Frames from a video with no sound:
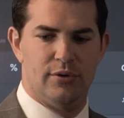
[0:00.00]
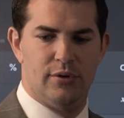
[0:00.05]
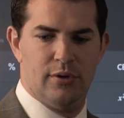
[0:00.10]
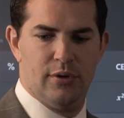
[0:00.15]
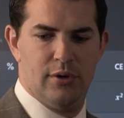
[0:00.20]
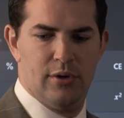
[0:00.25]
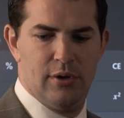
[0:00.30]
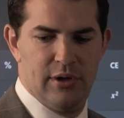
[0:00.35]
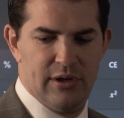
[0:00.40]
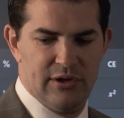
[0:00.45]

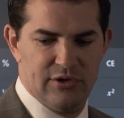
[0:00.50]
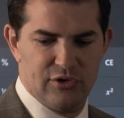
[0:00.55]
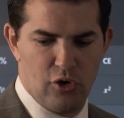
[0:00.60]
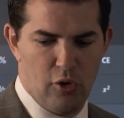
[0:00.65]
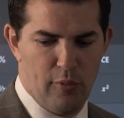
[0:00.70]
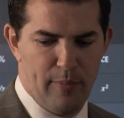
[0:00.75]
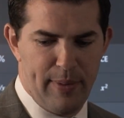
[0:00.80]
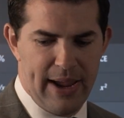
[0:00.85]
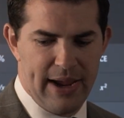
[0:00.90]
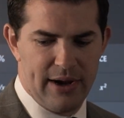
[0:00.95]
Let's
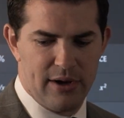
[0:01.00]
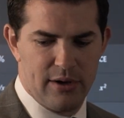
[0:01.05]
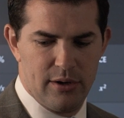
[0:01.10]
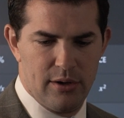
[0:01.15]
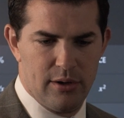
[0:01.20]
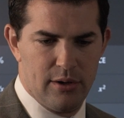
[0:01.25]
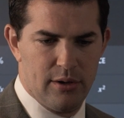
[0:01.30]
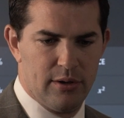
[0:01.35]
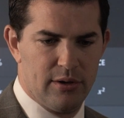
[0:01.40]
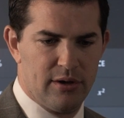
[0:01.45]
go back
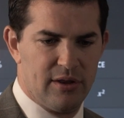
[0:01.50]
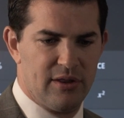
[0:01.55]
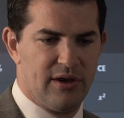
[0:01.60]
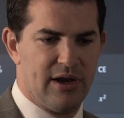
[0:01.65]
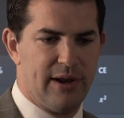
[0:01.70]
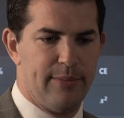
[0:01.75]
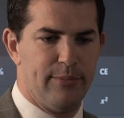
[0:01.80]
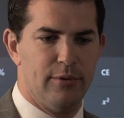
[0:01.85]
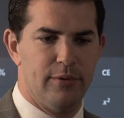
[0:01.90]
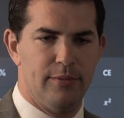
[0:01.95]
to the
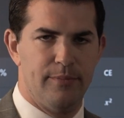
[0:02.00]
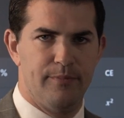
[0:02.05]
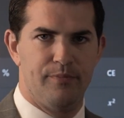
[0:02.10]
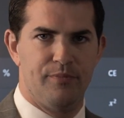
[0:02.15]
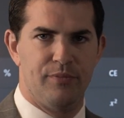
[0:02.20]
number.